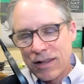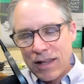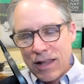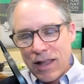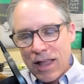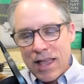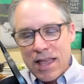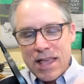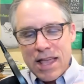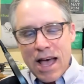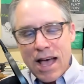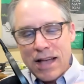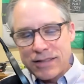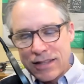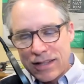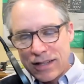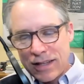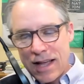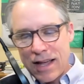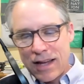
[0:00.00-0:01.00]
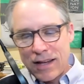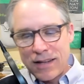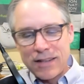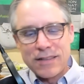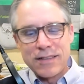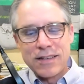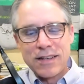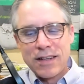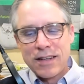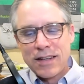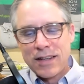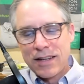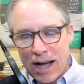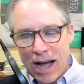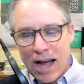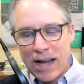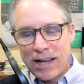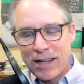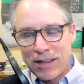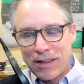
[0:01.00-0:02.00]
he asked Clayt.
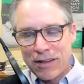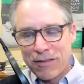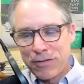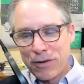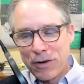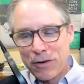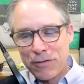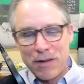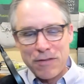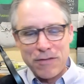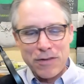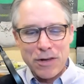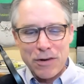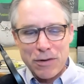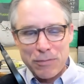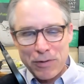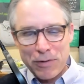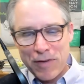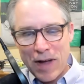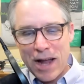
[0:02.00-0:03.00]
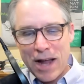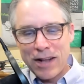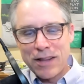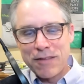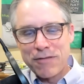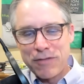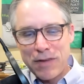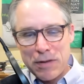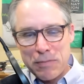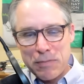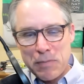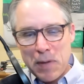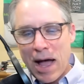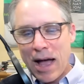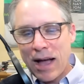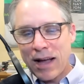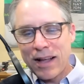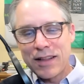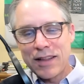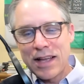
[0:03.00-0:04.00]
I did the full review and provided the
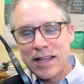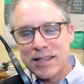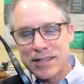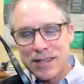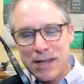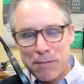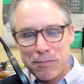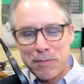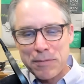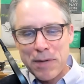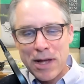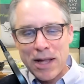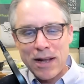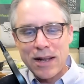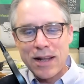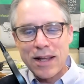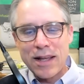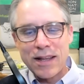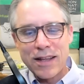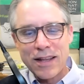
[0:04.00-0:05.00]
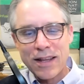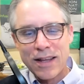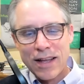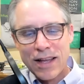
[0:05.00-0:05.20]
feedback. Clayt supplemented it.